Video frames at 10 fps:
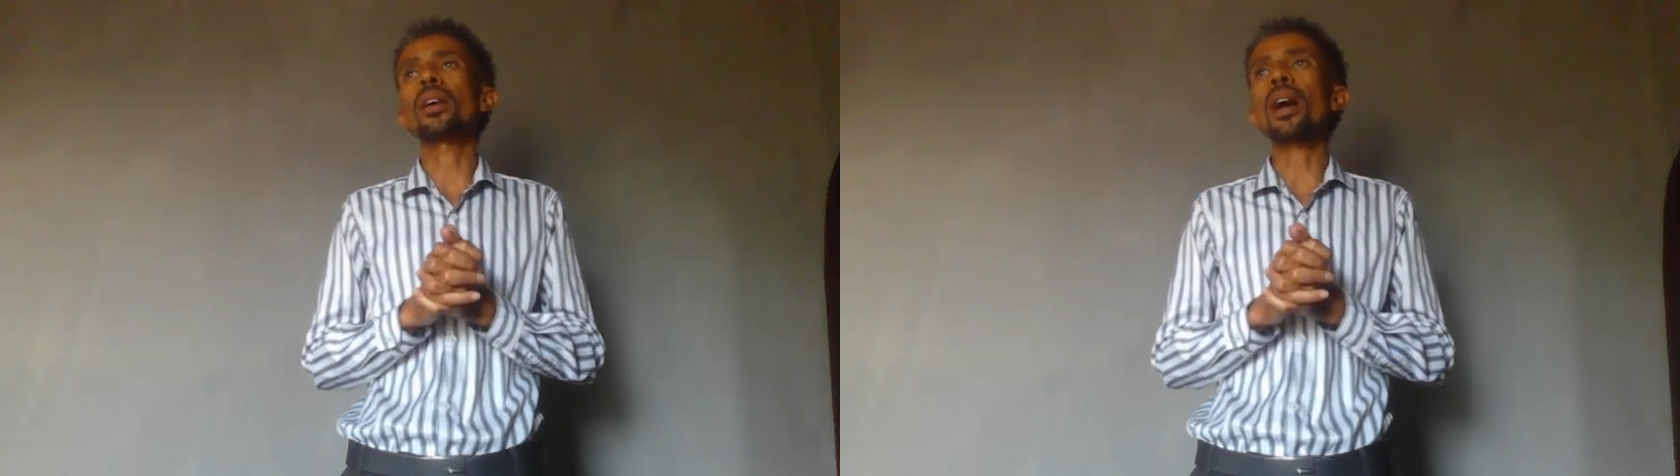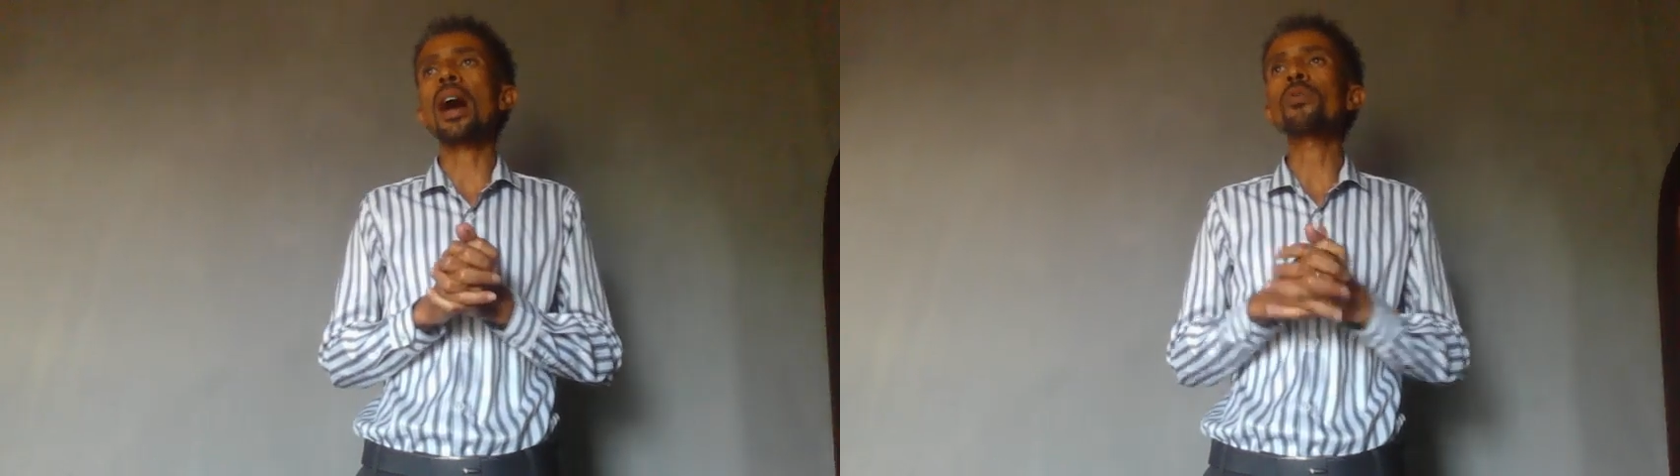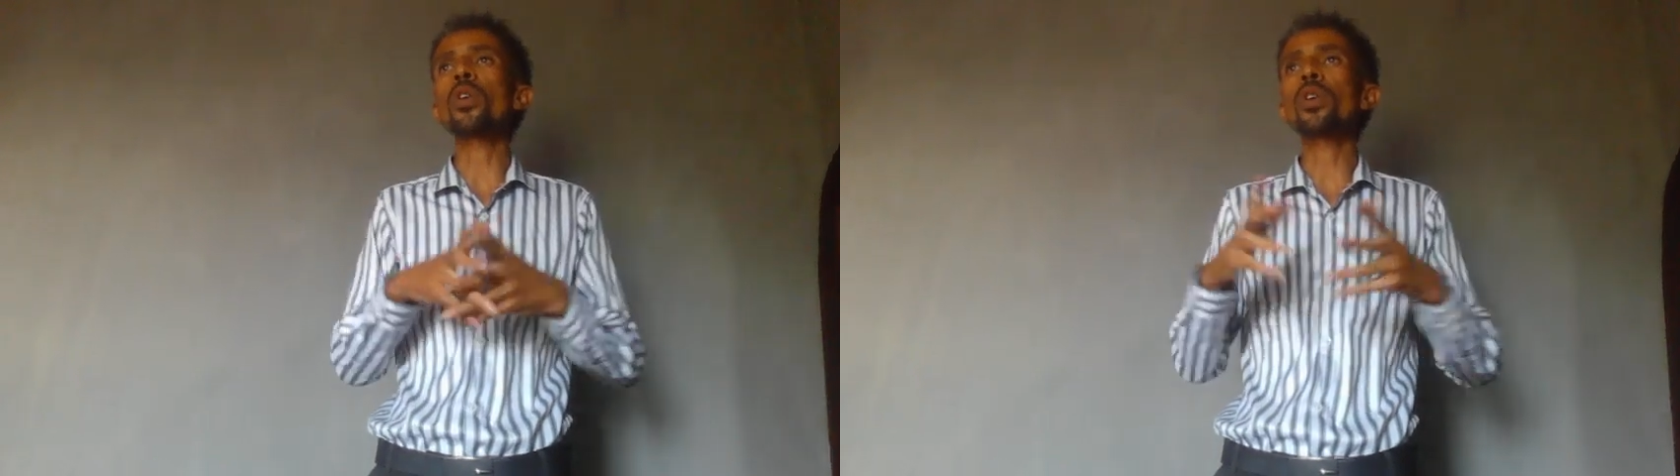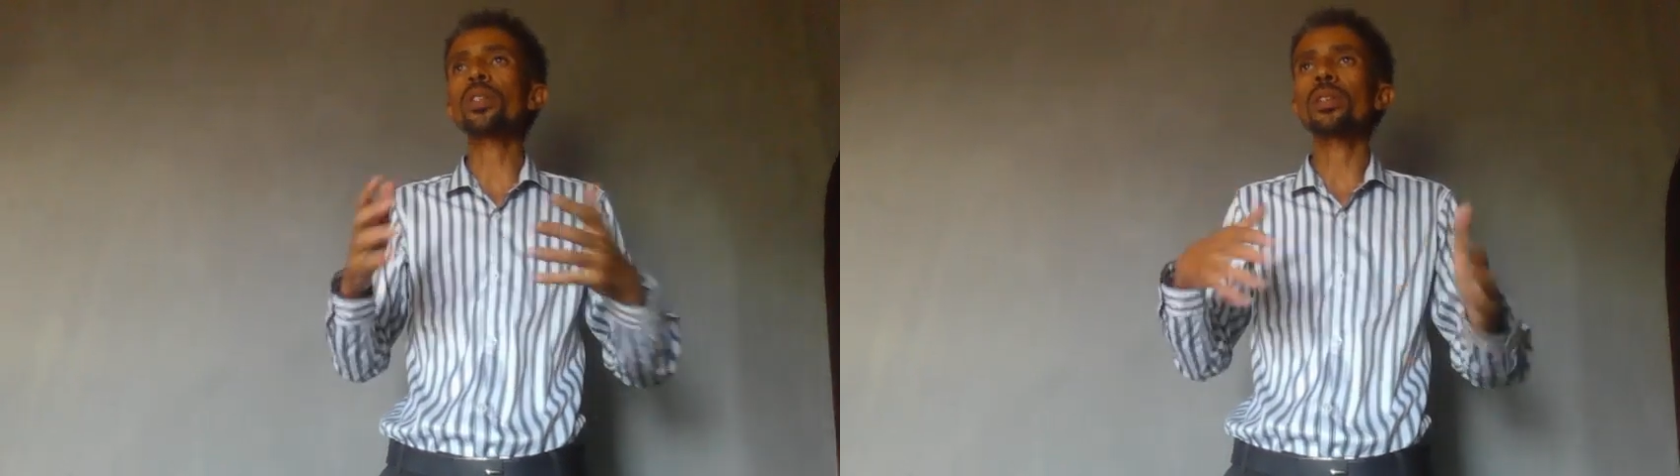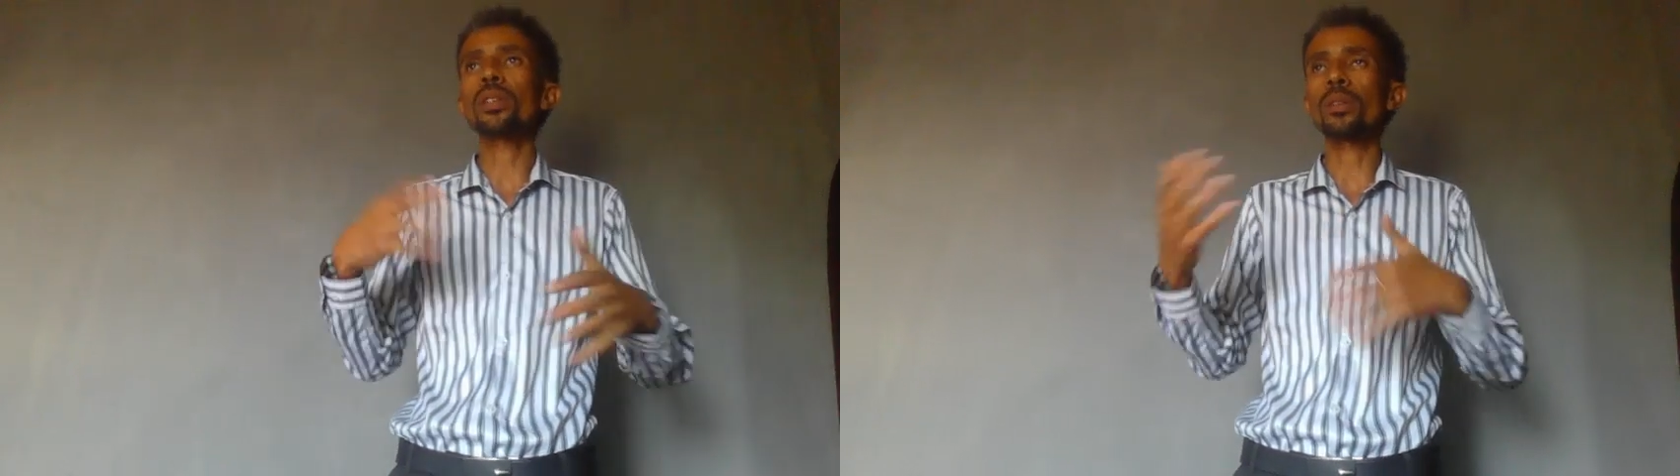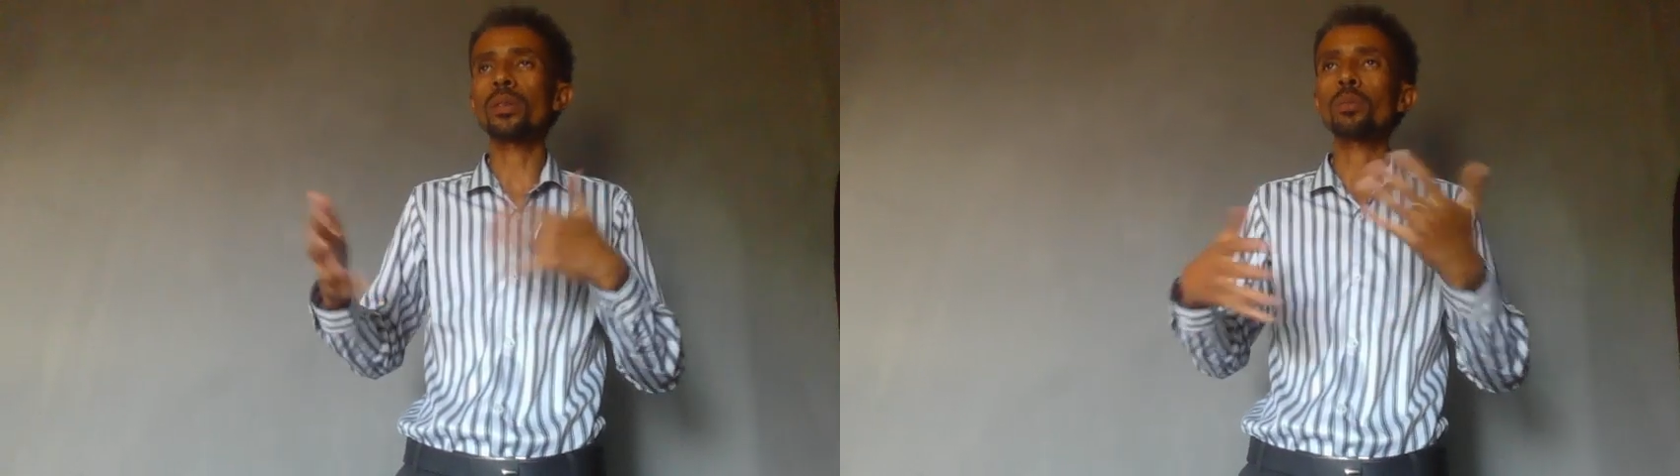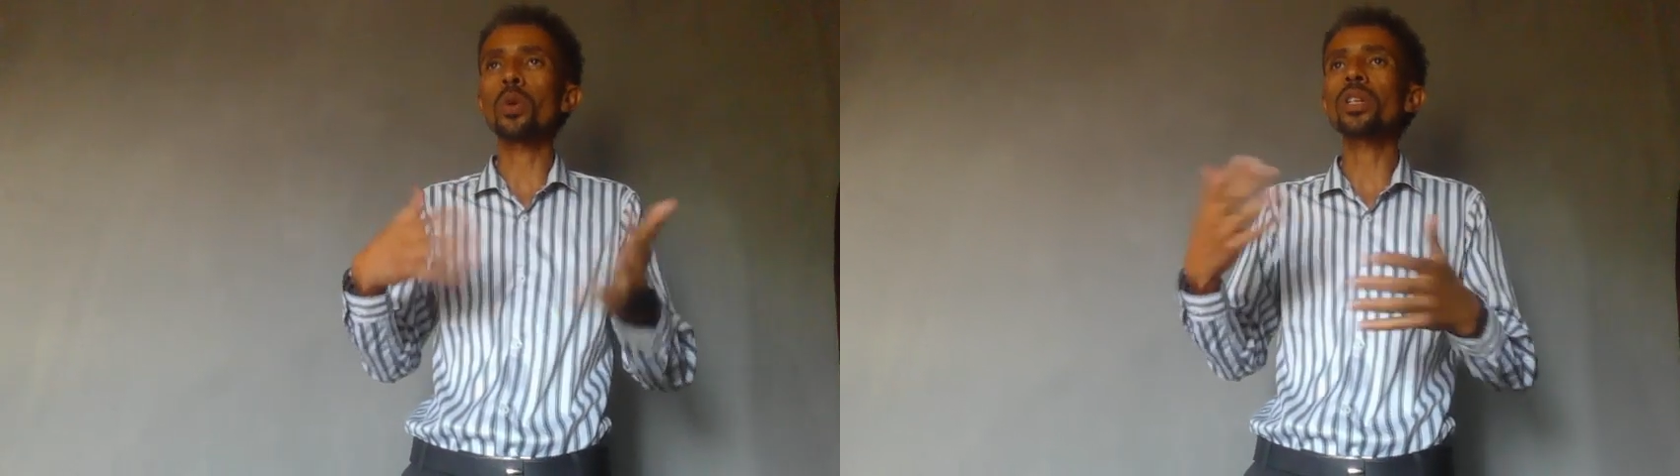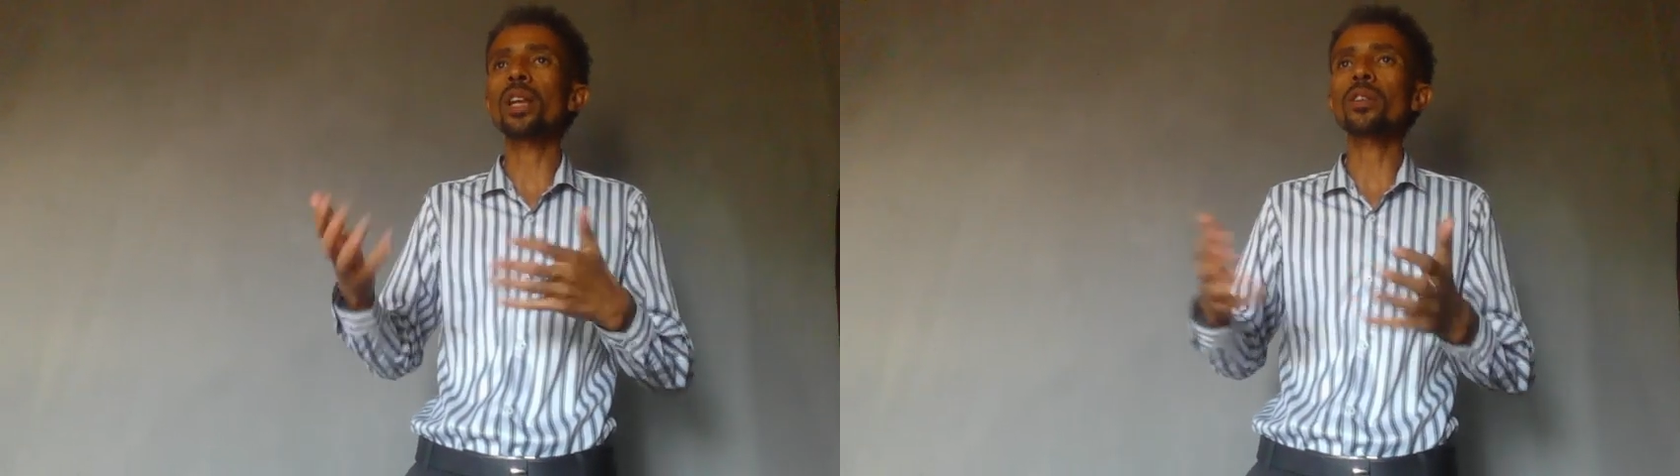avoid model